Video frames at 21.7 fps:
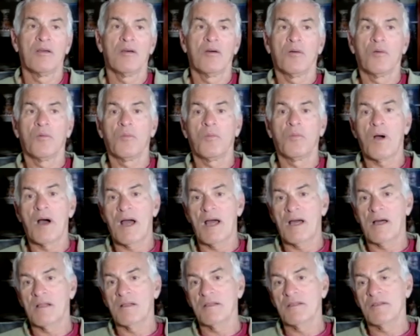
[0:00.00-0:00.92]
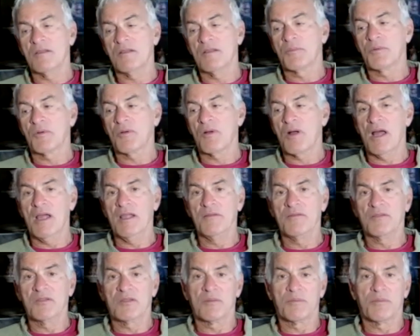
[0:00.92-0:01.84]
while it
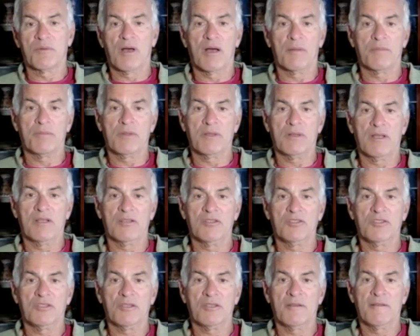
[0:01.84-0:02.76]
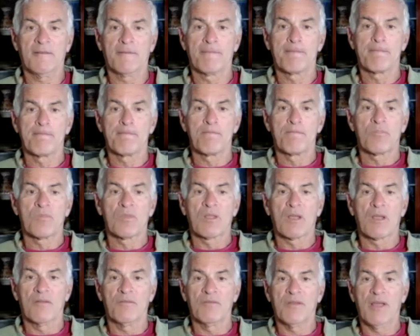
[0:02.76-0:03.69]
deprives the population
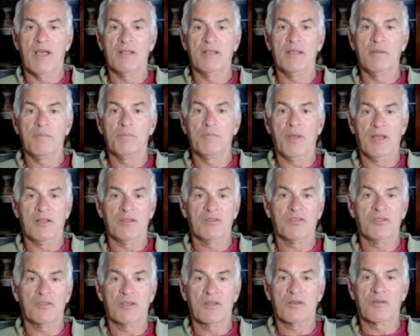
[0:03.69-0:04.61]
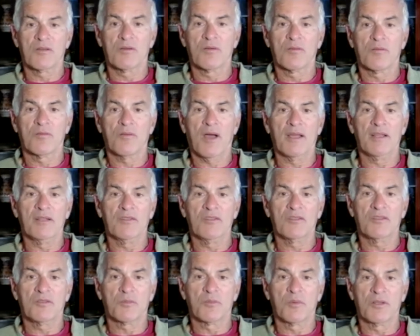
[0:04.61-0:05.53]
of any basic
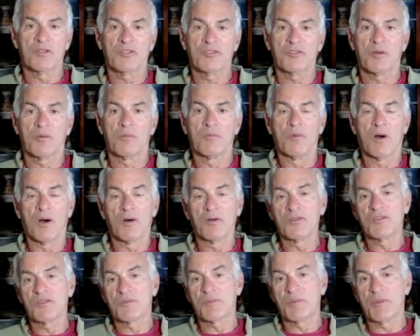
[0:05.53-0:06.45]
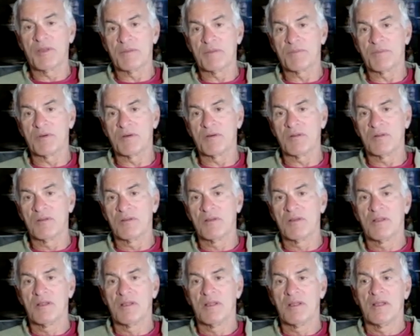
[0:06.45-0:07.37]
rights, which most people
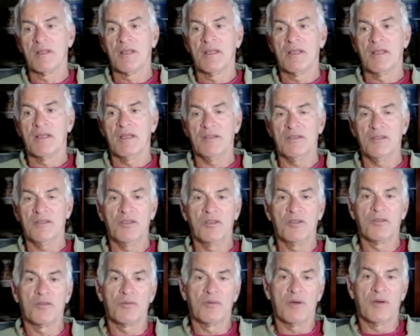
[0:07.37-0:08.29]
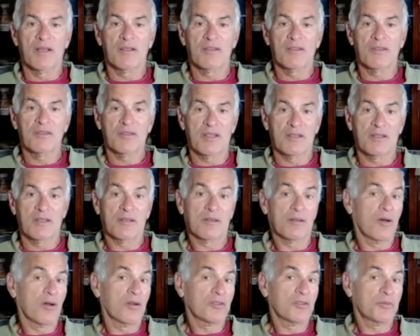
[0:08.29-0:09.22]
in the US and in
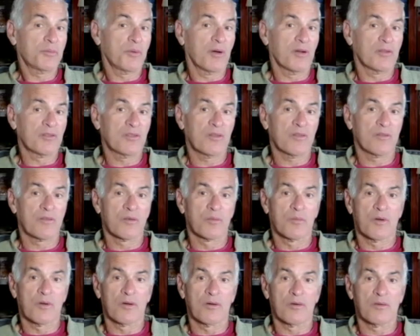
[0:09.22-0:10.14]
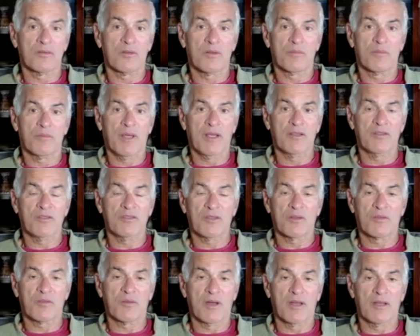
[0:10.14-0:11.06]
large parts of the world,
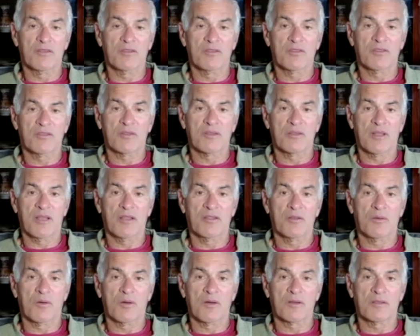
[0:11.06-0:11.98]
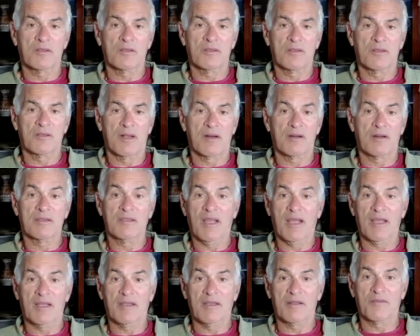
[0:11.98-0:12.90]
basic rights that are
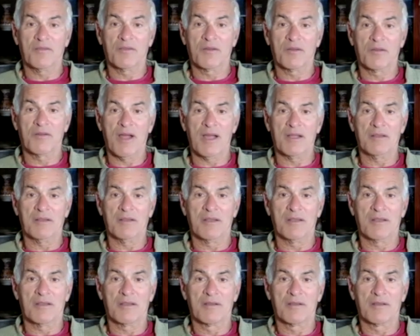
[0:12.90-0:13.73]
taken for granted,